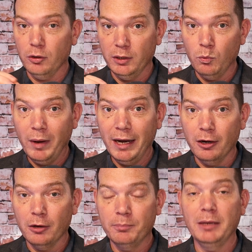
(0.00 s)
only
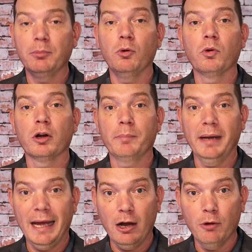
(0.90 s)
where people work, but
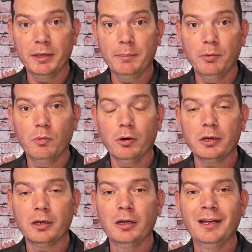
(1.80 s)
how people
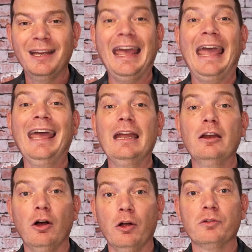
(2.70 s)
work, and
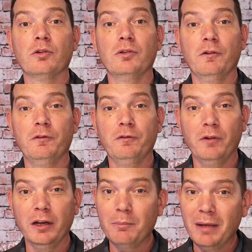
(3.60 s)
also the
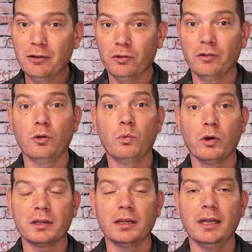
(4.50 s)
fundamentals of the
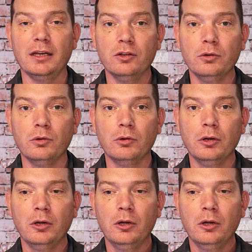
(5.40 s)
work that they do.